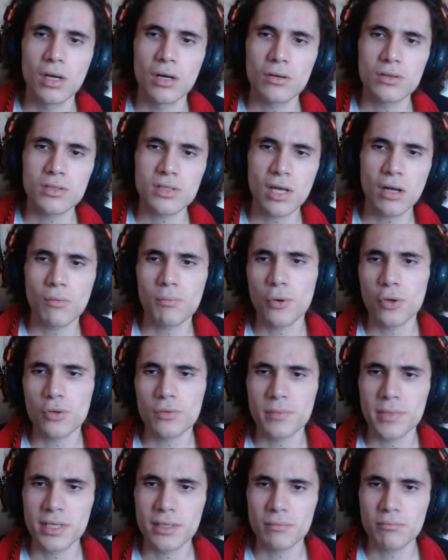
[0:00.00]
because that would put
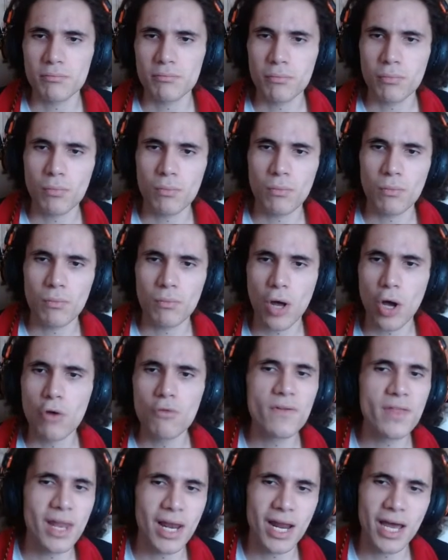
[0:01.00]
me
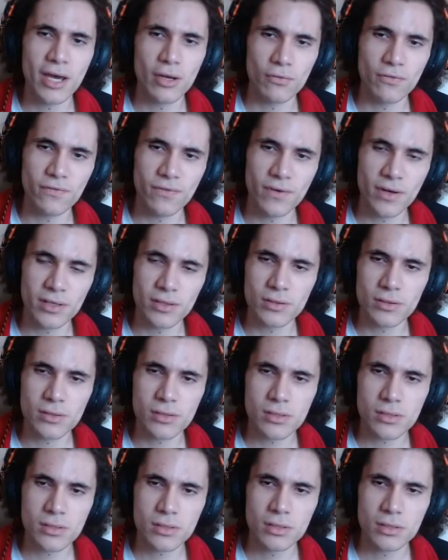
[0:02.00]
over the line of fair
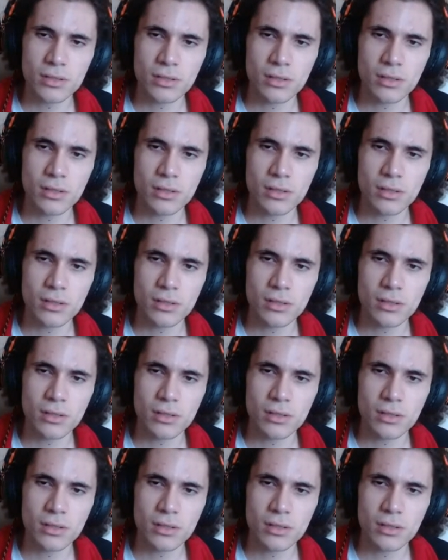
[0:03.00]
use.